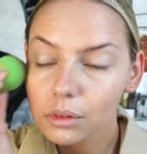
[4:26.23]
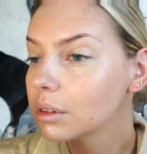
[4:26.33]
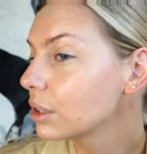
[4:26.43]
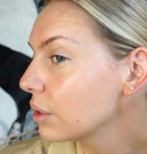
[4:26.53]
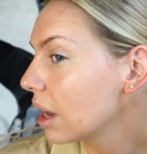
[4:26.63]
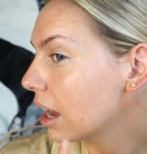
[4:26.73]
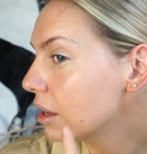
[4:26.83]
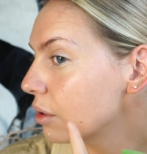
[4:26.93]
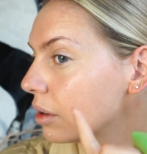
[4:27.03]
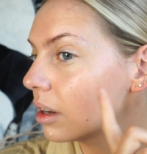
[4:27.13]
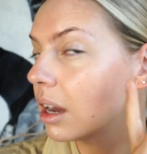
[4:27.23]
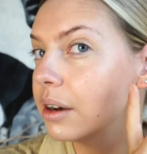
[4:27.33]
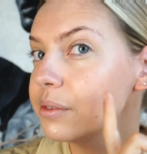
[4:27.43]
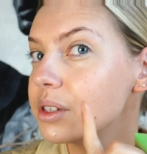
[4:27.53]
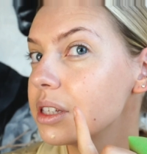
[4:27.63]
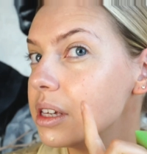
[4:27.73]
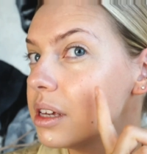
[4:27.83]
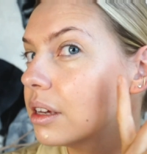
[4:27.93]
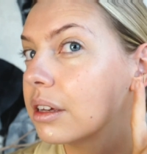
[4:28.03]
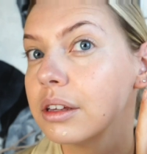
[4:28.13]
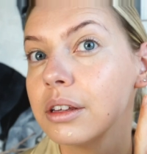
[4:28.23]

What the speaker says: So yeah, you can kind of see